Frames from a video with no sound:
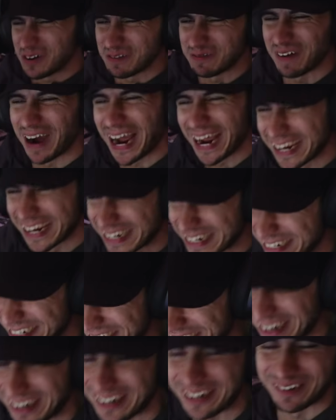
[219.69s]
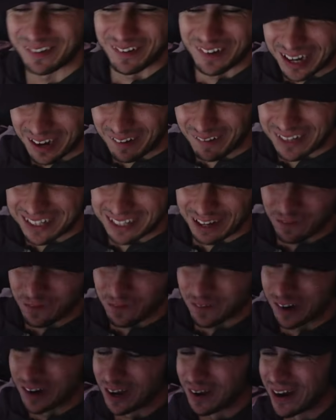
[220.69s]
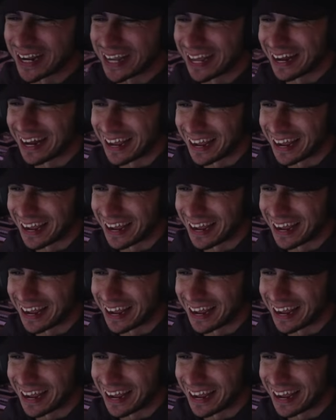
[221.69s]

my god, Ruka with the flow again.